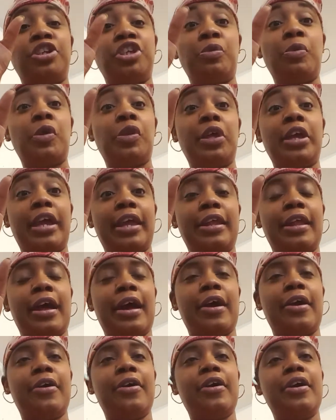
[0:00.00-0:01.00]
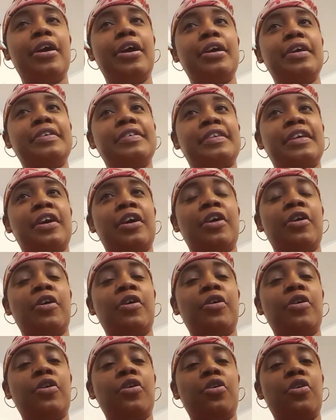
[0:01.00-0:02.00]
She won't look it out. So
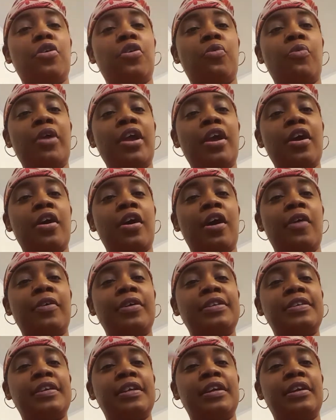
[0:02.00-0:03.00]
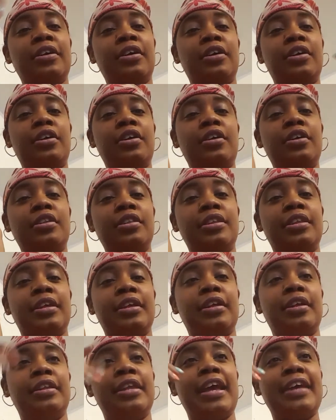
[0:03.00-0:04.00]
we go over to
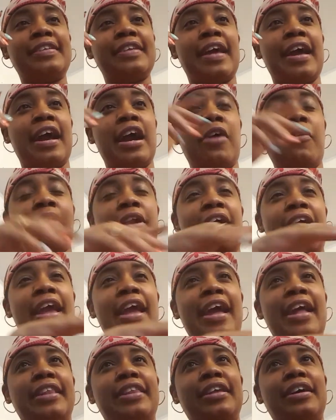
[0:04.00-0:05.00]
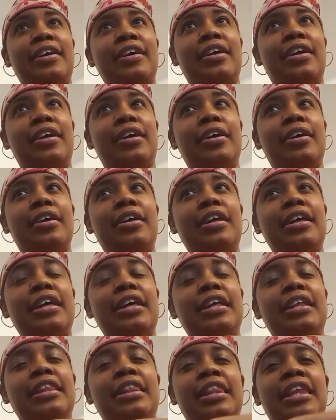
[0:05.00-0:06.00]
the next hour where they had the uh,
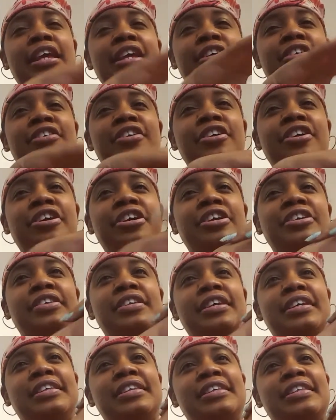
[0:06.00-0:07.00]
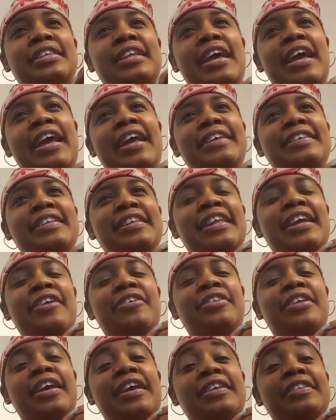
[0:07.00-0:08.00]
lizards and snakes and
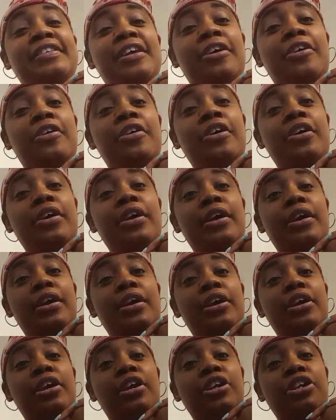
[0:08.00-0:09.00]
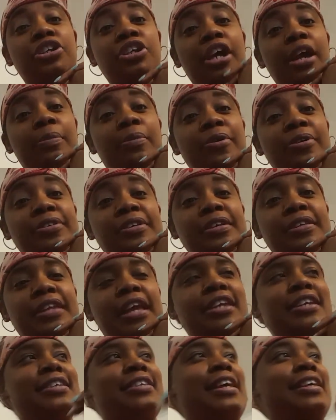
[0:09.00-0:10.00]
everything. So Chucky points to a
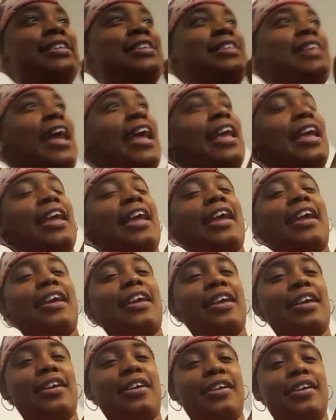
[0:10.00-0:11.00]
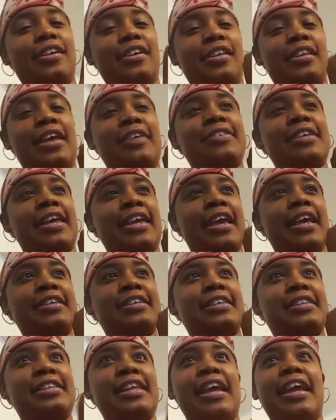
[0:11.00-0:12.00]
snake. She says, "Snake," and I was like,
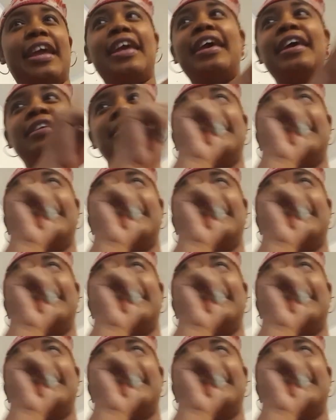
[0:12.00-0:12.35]
"Yes, a snake."